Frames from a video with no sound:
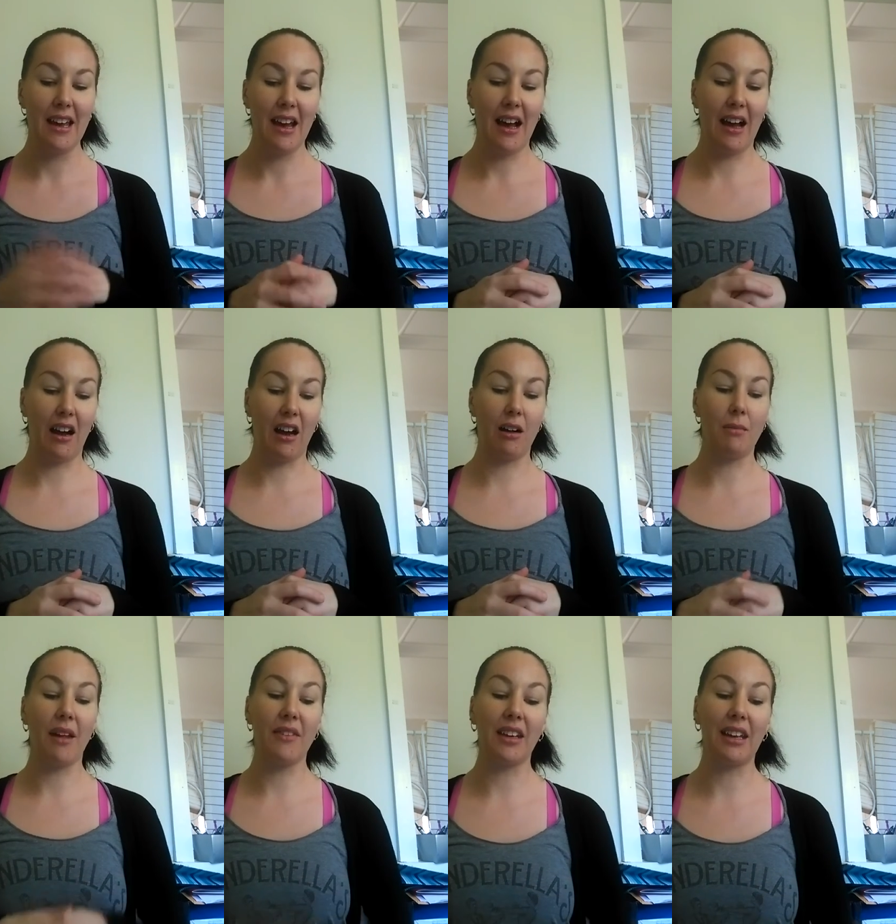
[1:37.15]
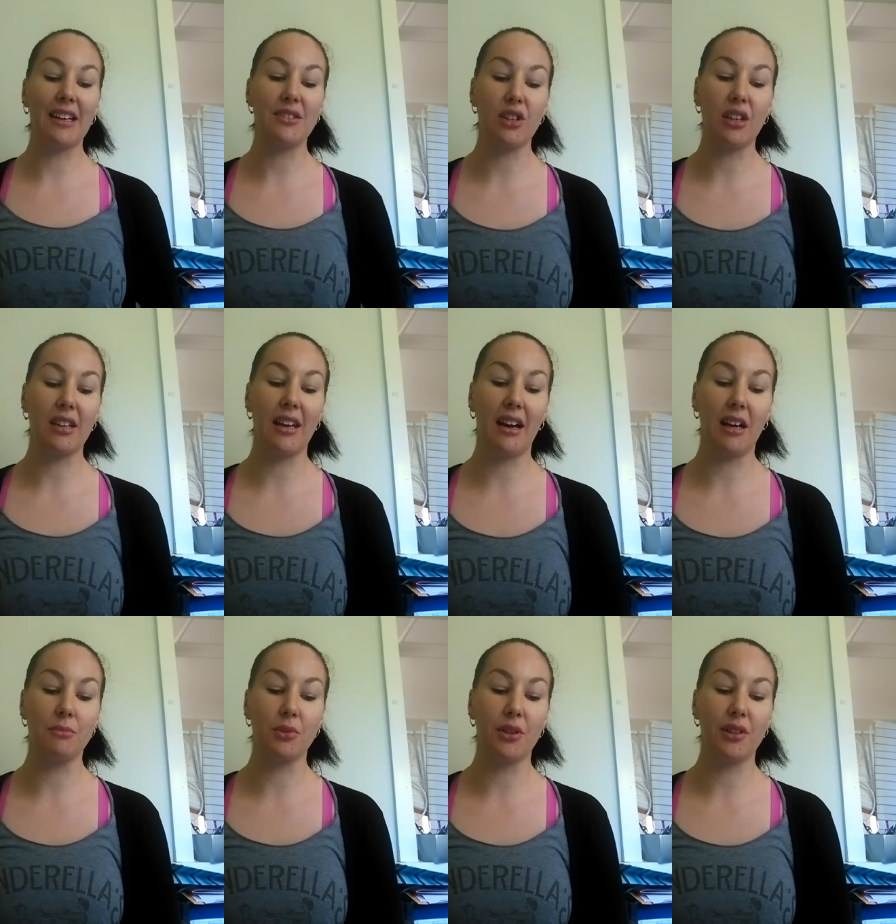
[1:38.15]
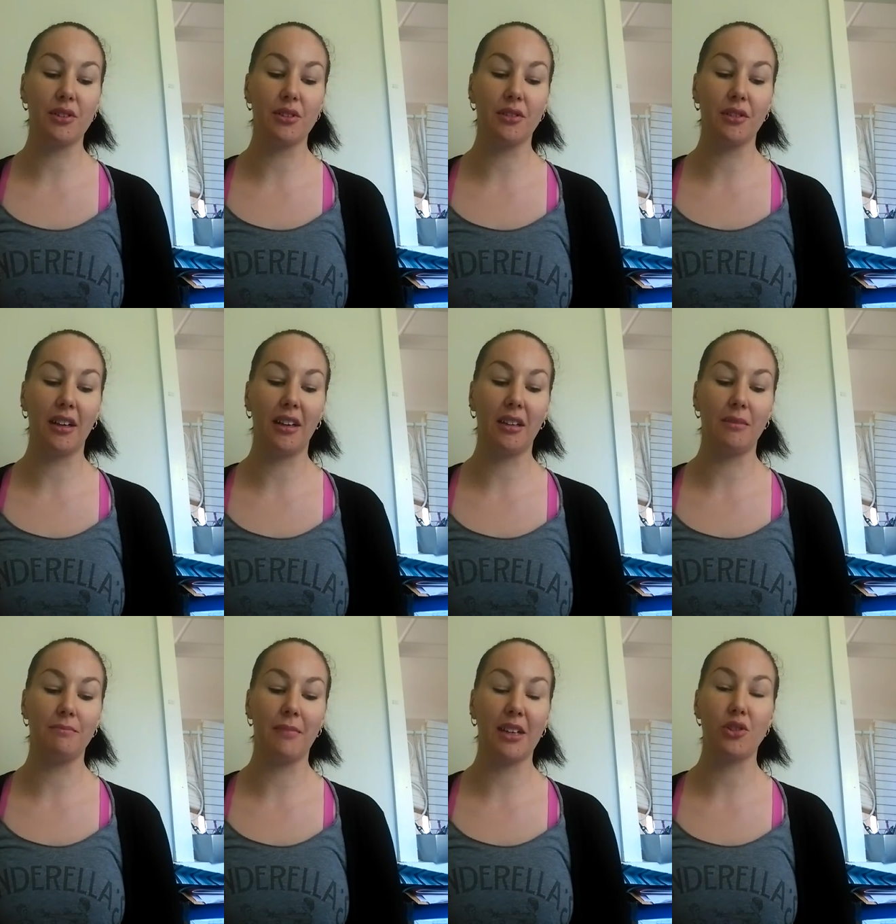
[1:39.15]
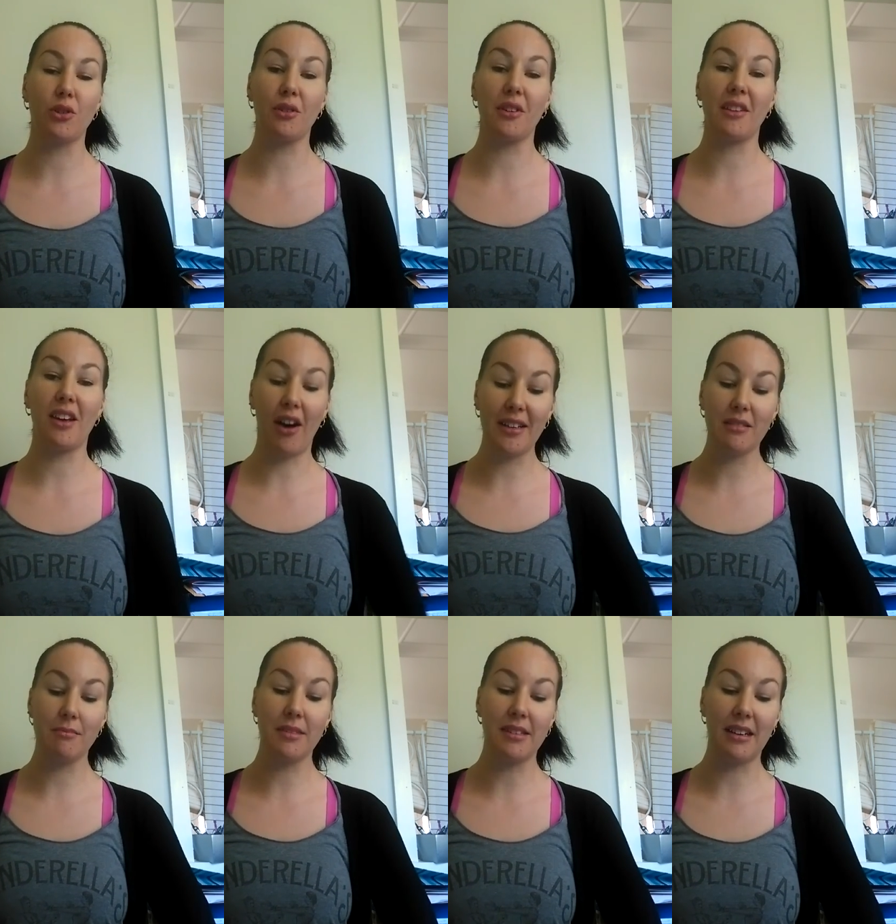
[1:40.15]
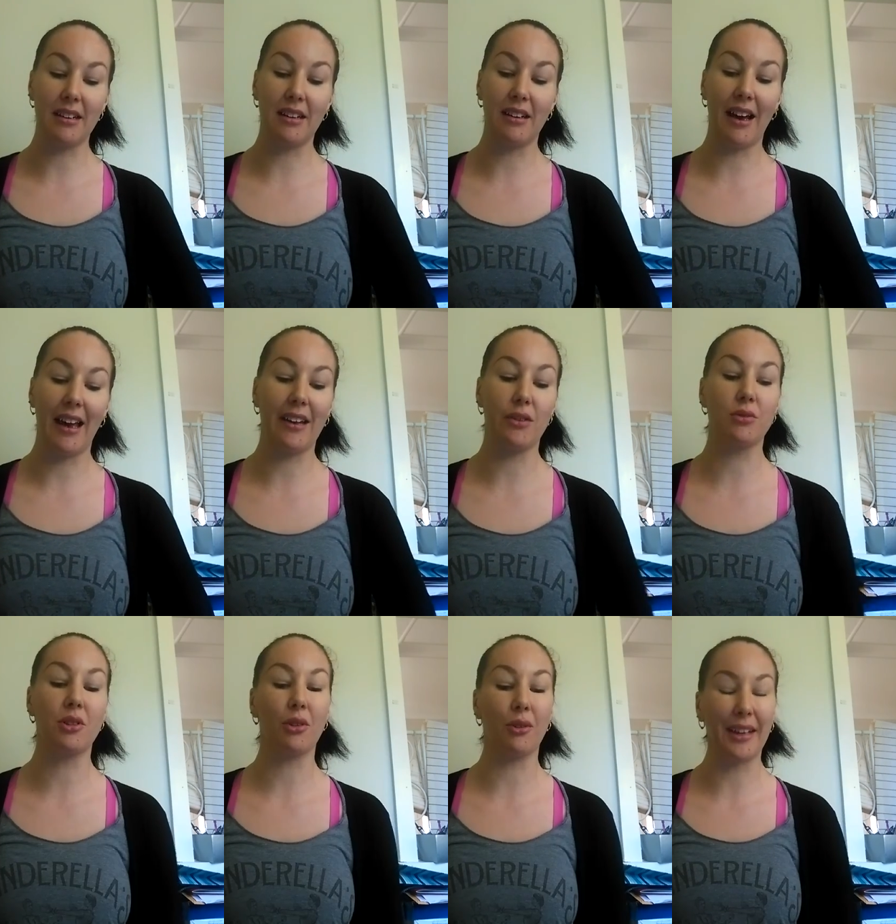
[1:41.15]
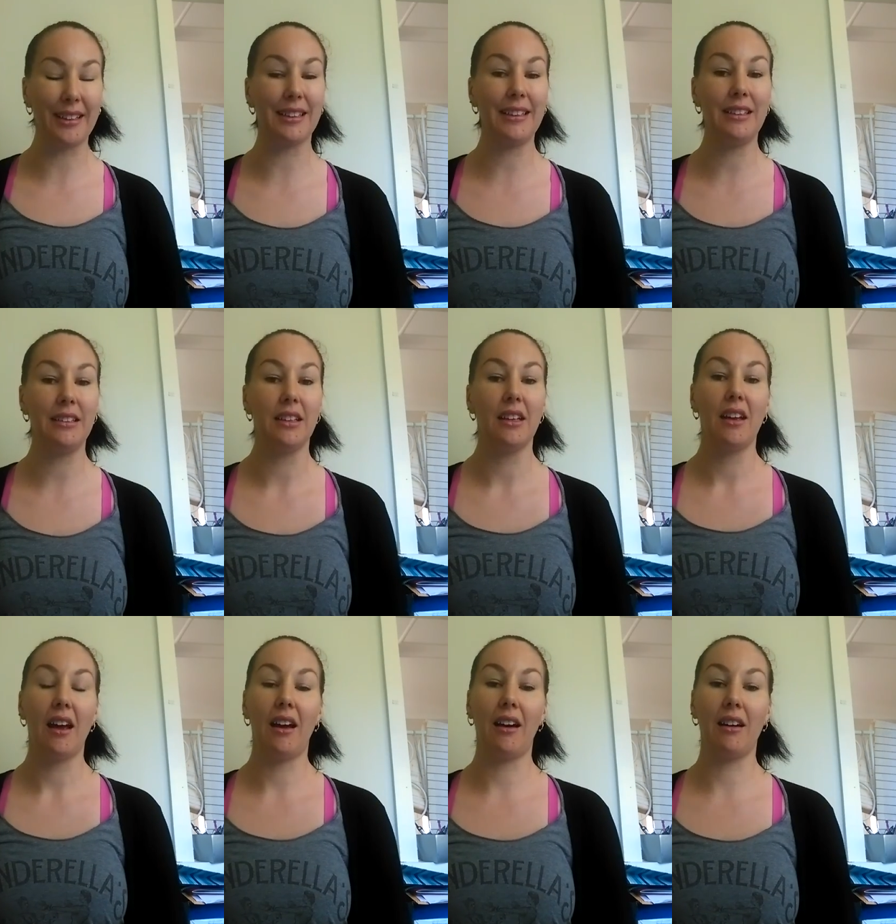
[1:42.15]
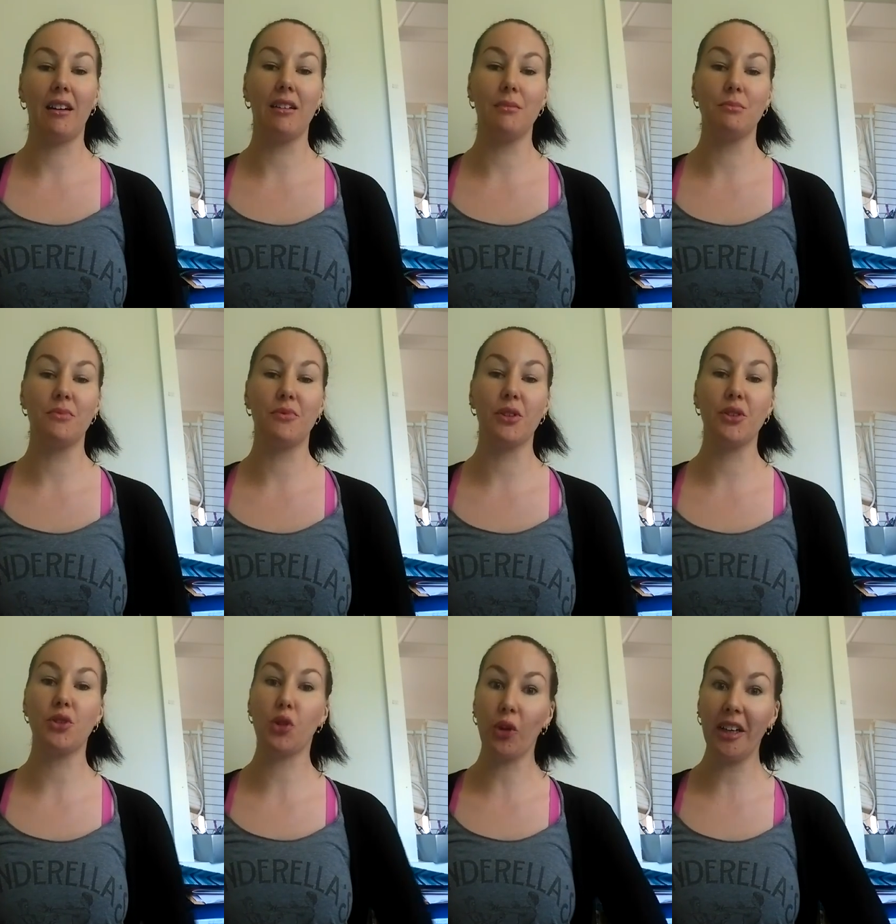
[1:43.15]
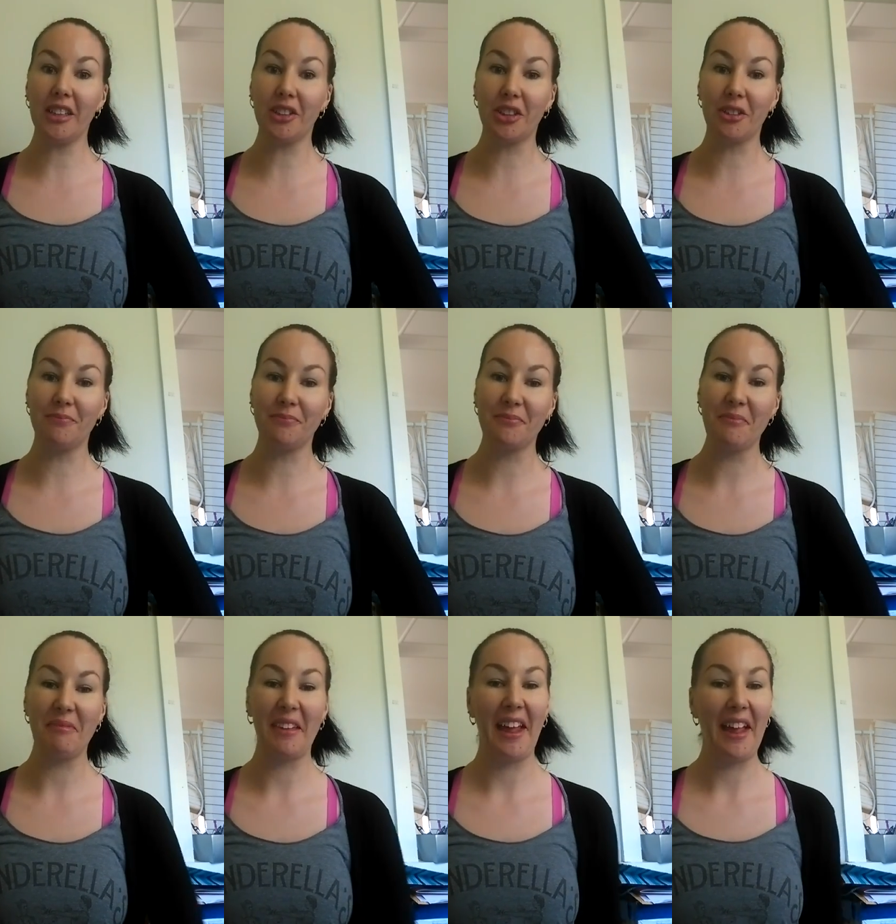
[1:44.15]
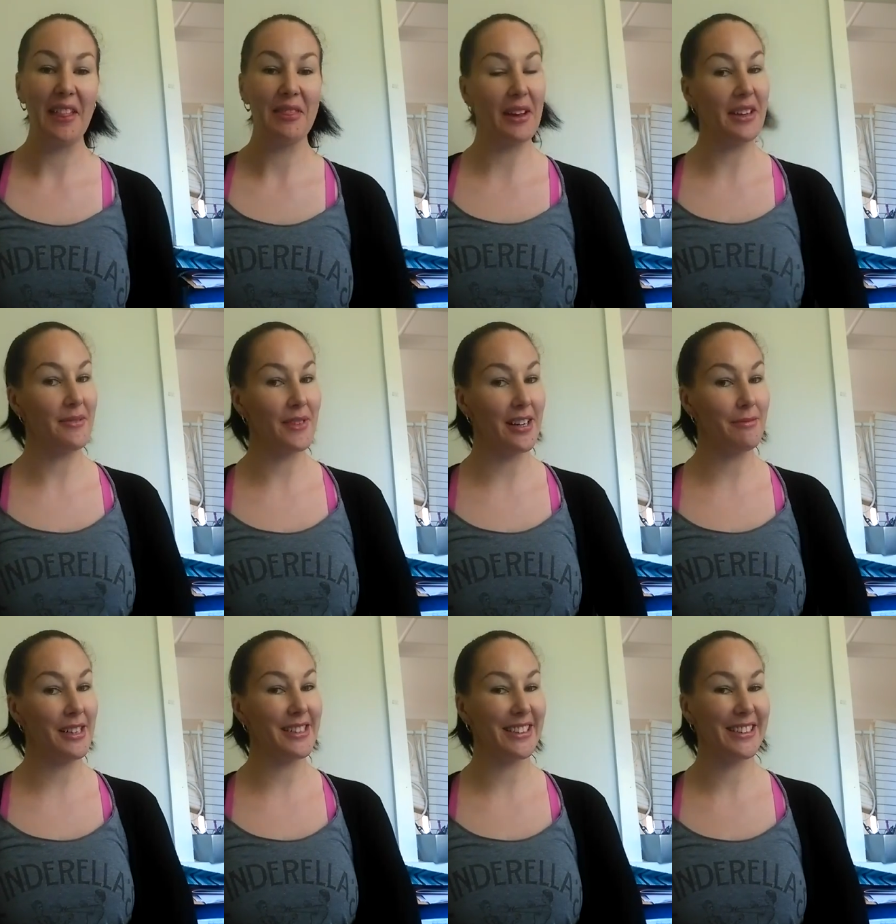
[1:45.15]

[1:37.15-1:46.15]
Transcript: And then lastly, I'm going to make sure that the items are handled correctly for storage. Thank you very much.